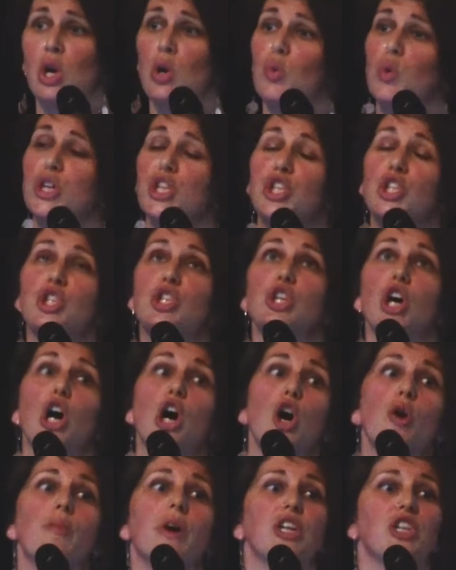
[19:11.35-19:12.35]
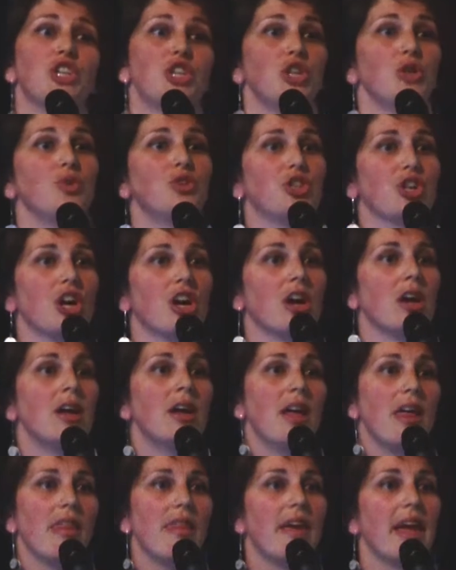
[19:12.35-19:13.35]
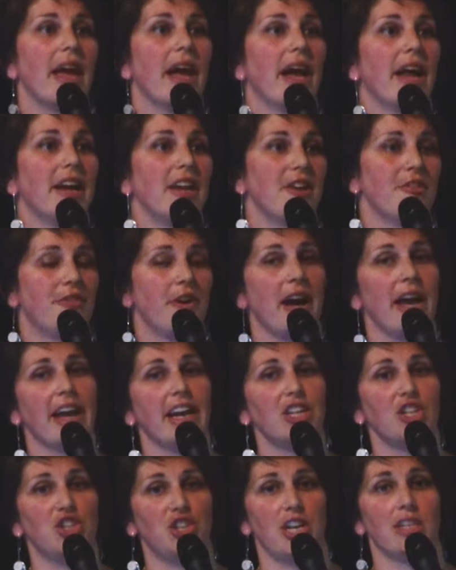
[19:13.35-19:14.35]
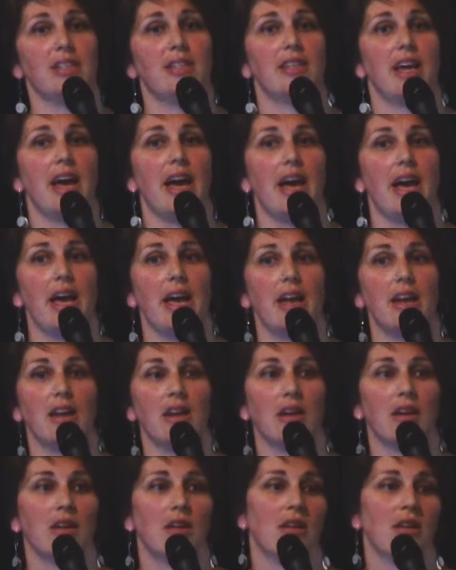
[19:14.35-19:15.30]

was so much huger than if I had just said,